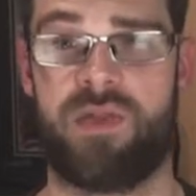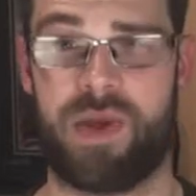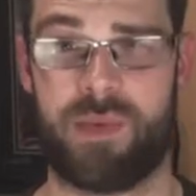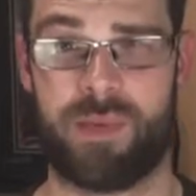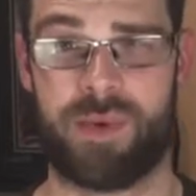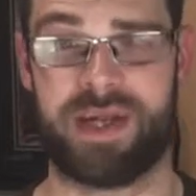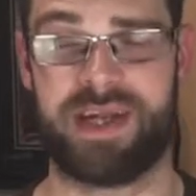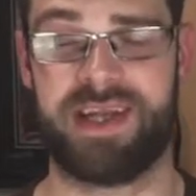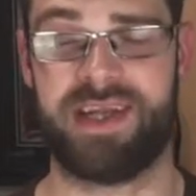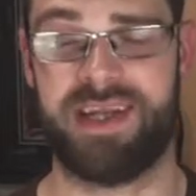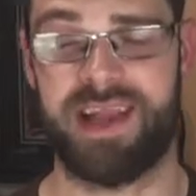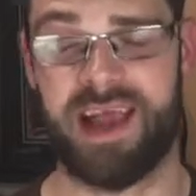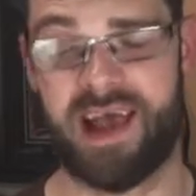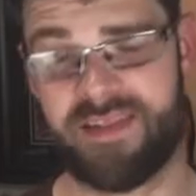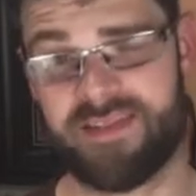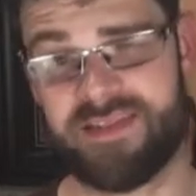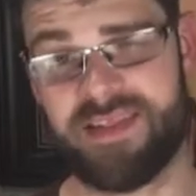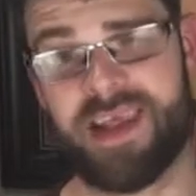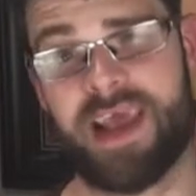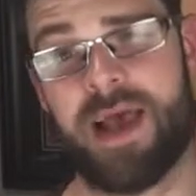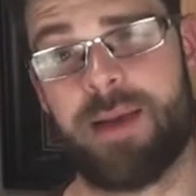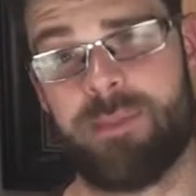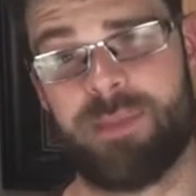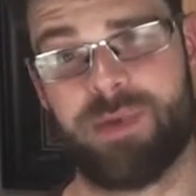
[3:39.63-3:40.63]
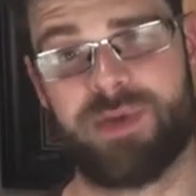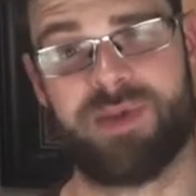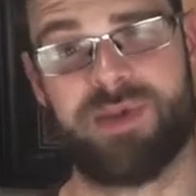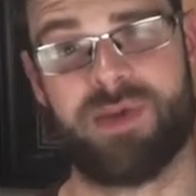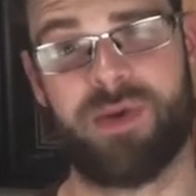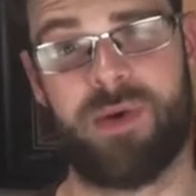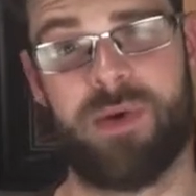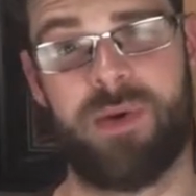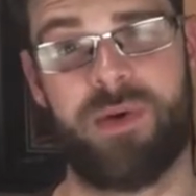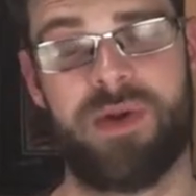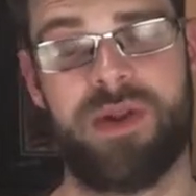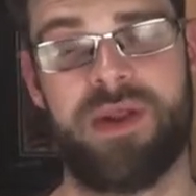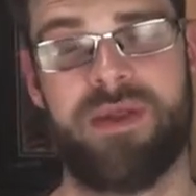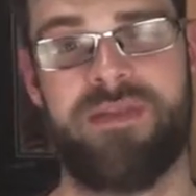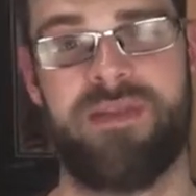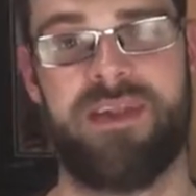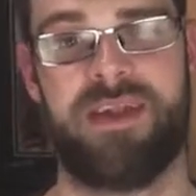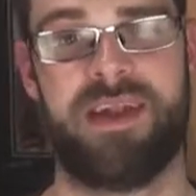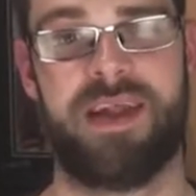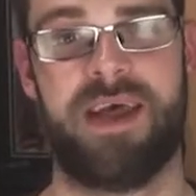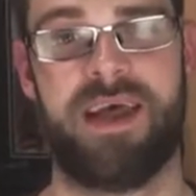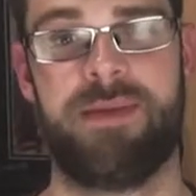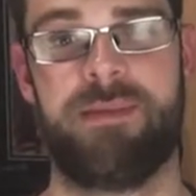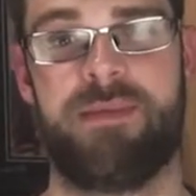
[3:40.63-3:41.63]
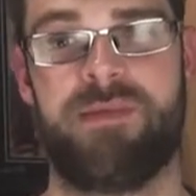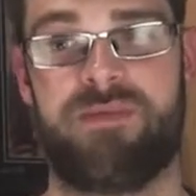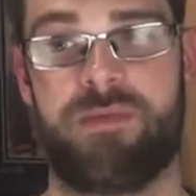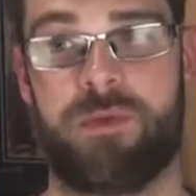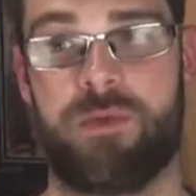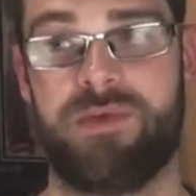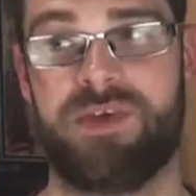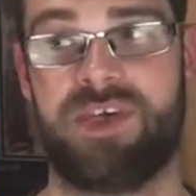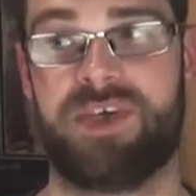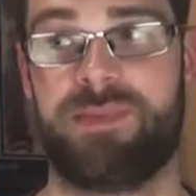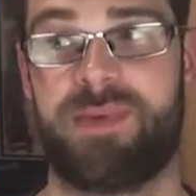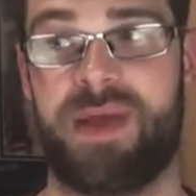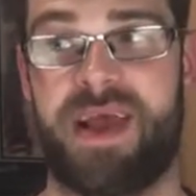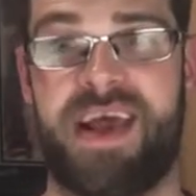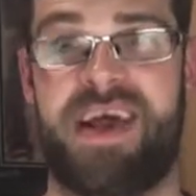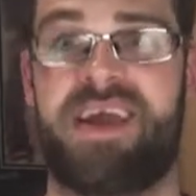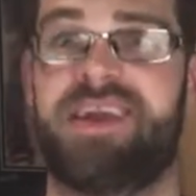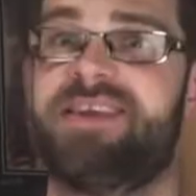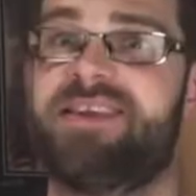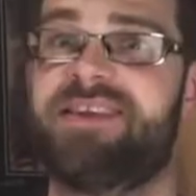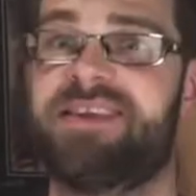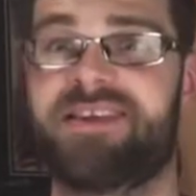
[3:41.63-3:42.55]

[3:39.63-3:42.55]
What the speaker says: They would get the episode the night before in Japan,